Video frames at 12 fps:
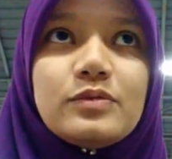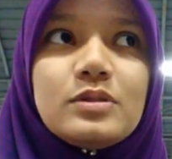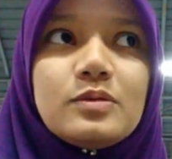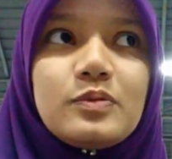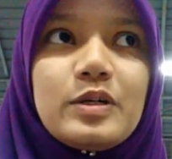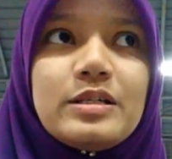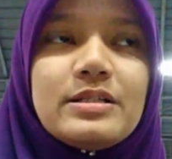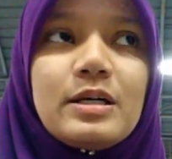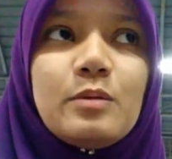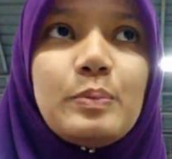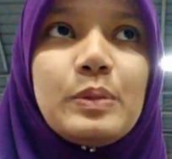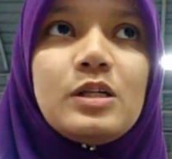For
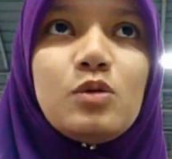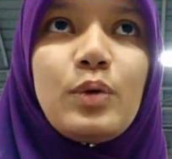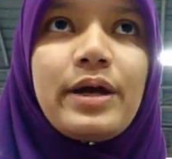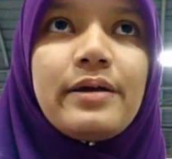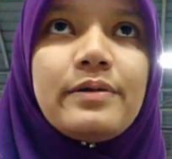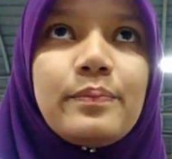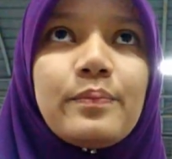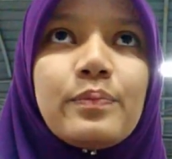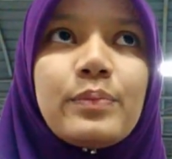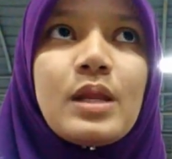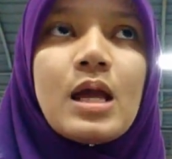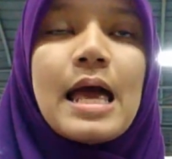example, when
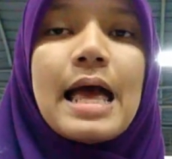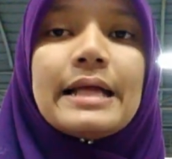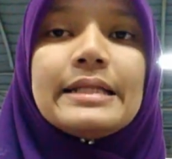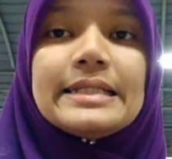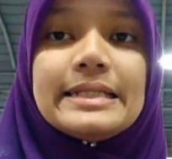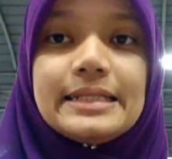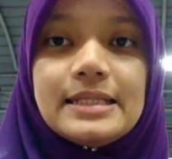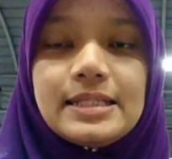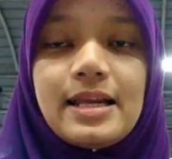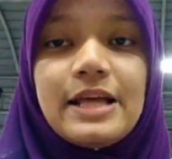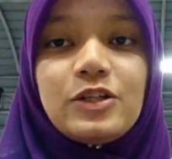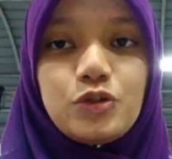
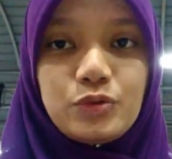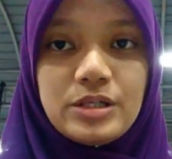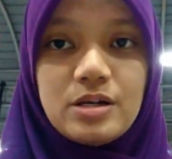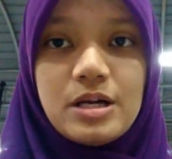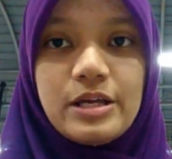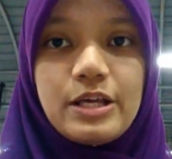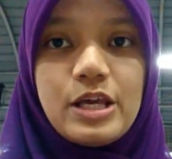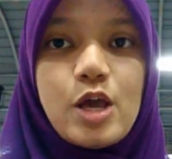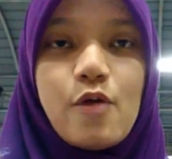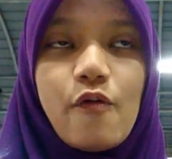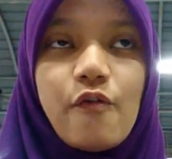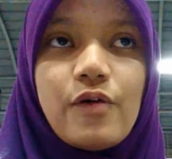the lecturer
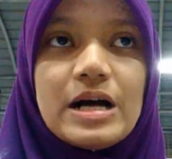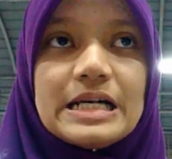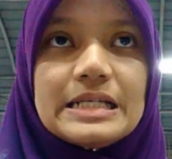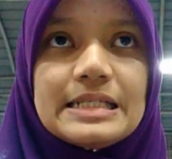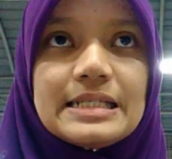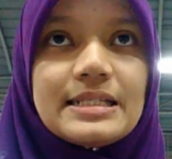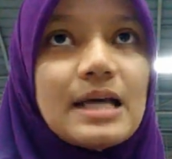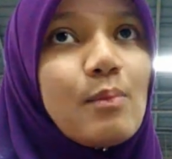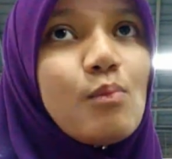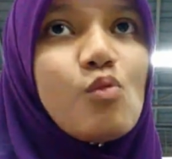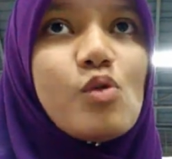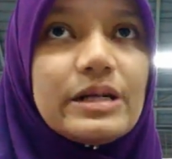give us
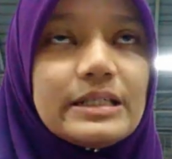some work